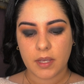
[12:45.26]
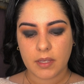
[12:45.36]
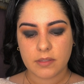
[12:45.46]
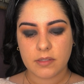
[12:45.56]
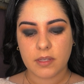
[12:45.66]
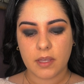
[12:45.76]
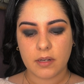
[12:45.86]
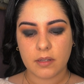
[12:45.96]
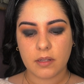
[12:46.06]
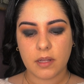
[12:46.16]
a
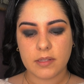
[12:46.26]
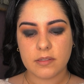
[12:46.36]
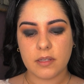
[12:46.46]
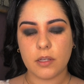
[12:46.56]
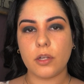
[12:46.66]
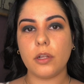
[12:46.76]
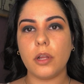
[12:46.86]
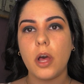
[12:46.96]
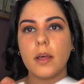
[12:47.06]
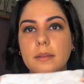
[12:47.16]
skin cleansing
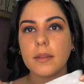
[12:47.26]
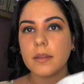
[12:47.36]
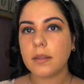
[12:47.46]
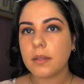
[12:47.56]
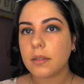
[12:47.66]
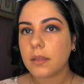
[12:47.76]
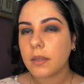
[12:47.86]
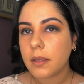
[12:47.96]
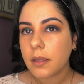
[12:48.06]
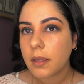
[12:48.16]
cloth
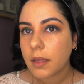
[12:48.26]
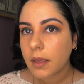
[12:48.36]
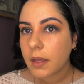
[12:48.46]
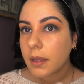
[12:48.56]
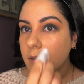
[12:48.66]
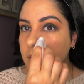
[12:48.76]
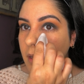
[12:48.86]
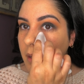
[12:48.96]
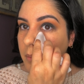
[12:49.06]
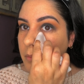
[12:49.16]
and
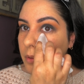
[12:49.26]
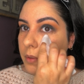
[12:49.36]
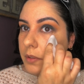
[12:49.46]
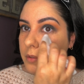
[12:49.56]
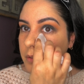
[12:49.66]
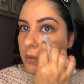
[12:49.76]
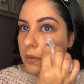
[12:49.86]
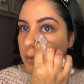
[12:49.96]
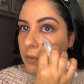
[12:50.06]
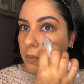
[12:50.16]
I'm going
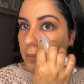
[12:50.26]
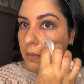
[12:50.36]
to